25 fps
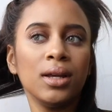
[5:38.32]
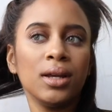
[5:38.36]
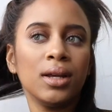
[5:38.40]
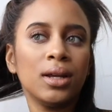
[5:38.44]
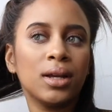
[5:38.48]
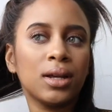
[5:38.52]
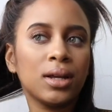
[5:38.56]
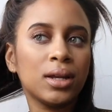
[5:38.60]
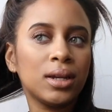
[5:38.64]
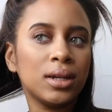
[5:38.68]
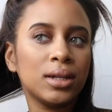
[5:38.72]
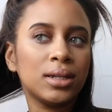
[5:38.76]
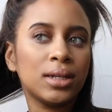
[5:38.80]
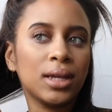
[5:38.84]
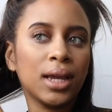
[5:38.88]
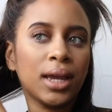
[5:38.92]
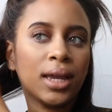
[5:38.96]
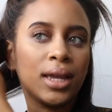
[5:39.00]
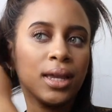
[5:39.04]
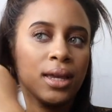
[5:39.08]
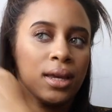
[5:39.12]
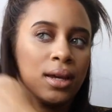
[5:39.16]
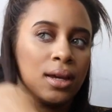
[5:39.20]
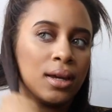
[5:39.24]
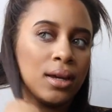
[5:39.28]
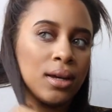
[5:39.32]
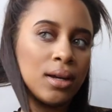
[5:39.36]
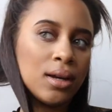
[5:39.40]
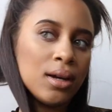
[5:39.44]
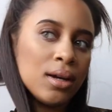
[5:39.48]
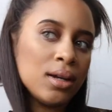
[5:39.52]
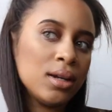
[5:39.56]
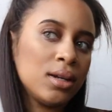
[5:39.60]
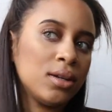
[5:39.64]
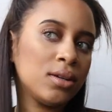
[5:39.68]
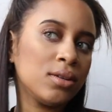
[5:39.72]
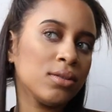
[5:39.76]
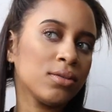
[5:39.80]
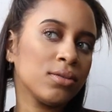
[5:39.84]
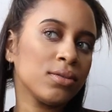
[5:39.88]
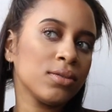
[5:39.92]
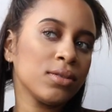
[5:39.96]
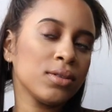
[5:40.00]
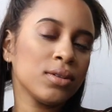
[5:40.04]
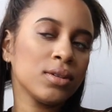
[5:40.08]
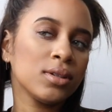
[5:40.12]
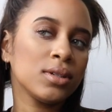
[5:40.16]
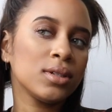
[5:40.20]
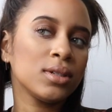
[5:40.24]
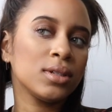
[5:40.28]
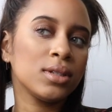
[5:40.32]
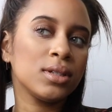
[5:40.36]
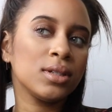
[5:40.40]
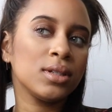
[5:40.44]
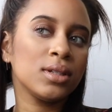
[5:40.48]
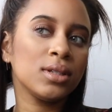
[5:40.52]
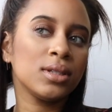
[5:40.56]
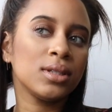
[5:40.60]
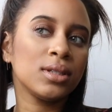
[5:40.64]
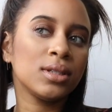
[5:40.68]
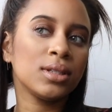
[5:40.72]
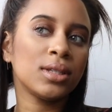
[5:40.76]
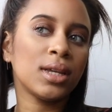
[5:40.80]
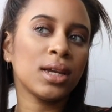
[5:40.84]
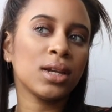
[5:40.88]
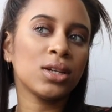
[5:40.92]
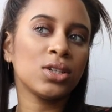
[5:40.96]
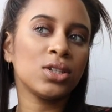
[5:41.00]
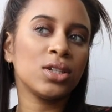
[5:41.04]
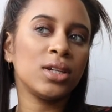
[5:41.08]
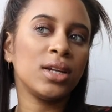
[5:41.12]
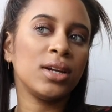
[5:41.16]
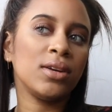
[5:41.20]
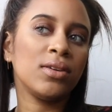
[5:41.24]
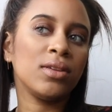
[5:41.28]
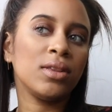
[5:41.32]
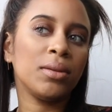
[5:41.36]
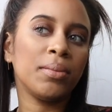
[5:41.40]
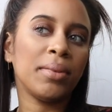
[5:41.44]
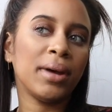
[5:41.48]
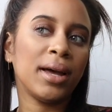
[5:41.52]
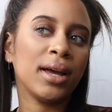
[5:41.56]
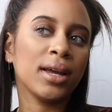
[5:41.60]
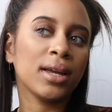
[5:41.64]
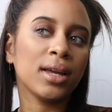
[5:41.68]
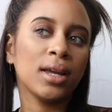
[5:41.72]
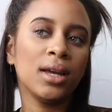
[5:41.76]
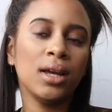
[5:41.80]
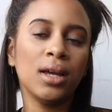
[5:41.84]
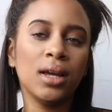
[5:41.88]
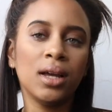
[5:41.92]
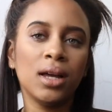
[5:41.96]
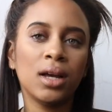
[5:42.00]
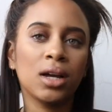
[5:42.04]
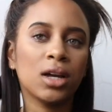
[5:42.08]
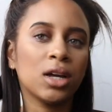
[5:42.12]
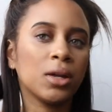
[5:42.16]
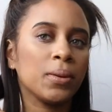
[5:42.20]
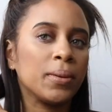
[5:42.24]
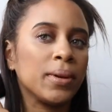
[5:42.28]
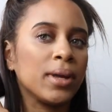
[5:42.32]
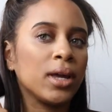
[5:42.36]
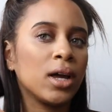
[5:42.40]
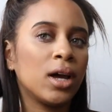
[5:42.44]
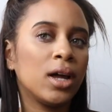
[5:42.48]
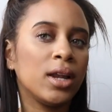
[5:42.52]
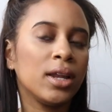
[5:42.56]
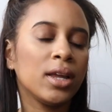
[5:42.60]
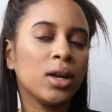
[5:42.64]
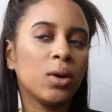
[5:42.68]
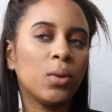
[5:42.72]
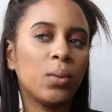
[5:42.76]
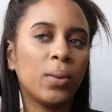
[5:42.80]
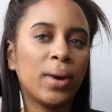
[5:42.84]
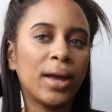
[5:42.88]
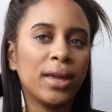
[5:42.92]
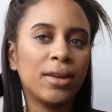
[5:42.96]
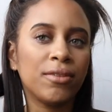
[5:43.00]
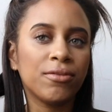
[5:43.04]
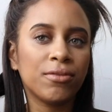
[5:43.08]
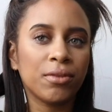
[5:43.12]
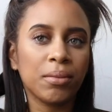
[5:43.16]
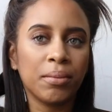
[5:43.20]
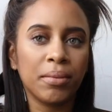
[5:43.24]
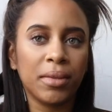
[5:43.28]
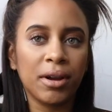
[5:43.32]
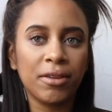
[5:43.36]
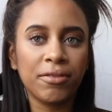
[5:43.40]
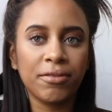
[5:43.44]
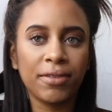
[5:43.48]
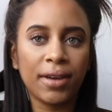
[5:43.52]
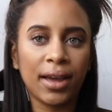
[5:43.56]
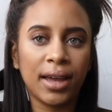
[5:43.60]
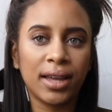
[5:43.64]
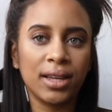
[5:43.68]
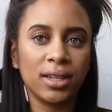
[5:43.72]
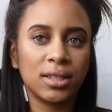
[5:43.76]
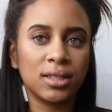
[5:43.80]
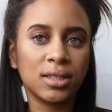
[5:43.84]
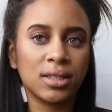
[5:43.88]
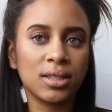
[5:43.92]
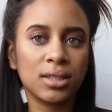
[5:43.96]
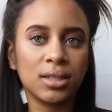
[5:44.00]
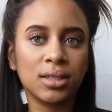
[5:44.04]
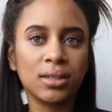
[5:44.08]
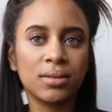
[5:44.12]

I'm going to take a kind of section here at the back. I'm going to be curling away from my face.